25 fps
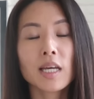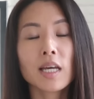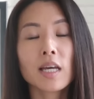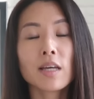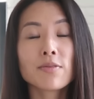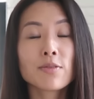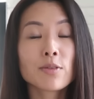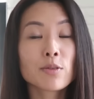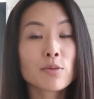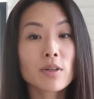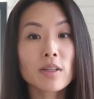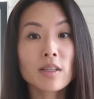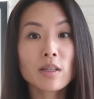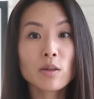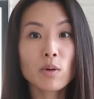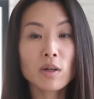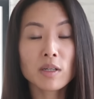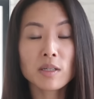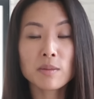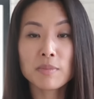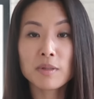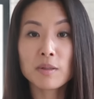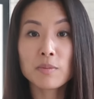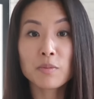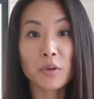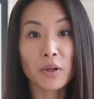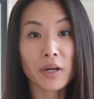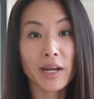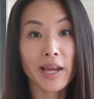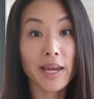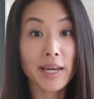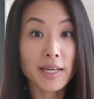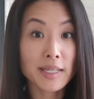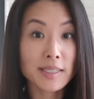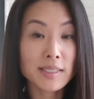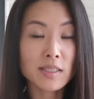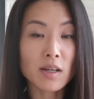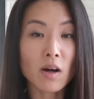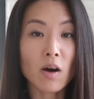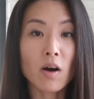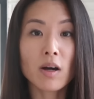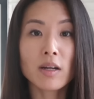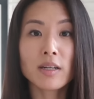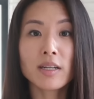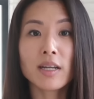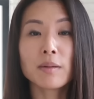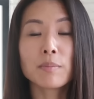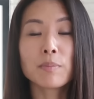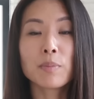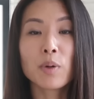If you really want to be more
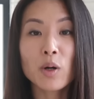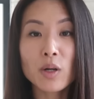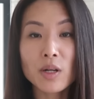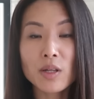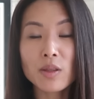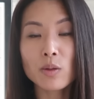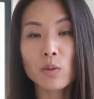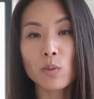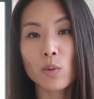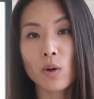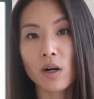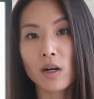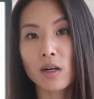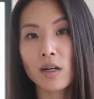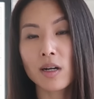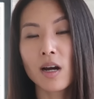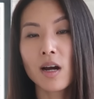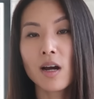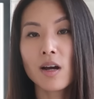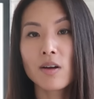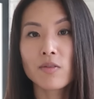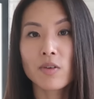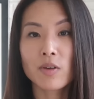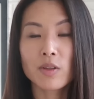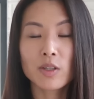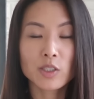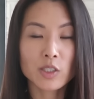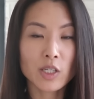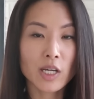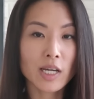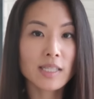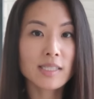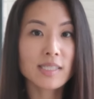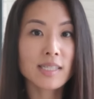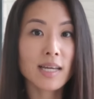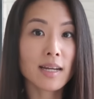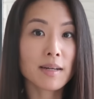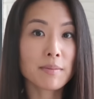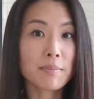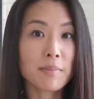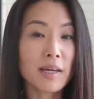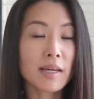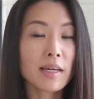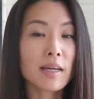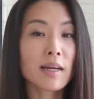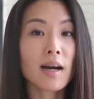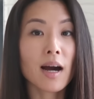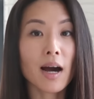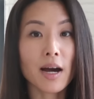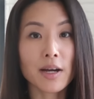hands-on and put in the work for the chance at
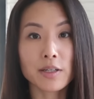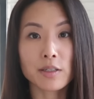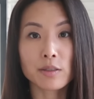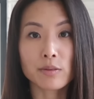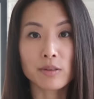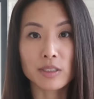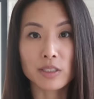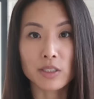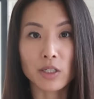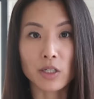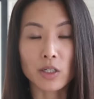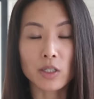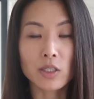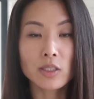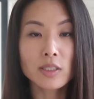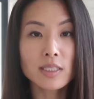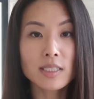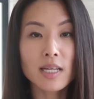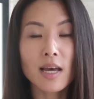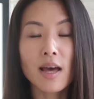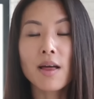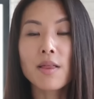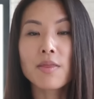making higher returns,